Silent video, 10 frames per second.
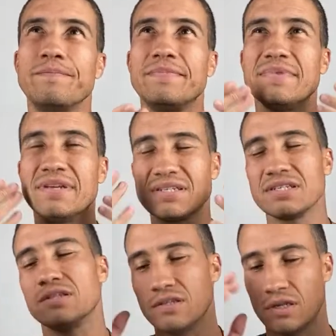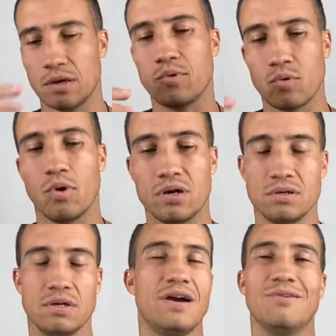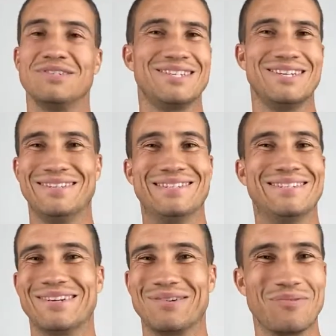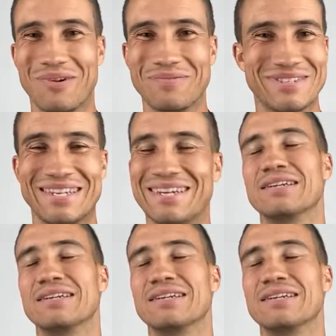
This is the number one. I always say this is the number one mistake.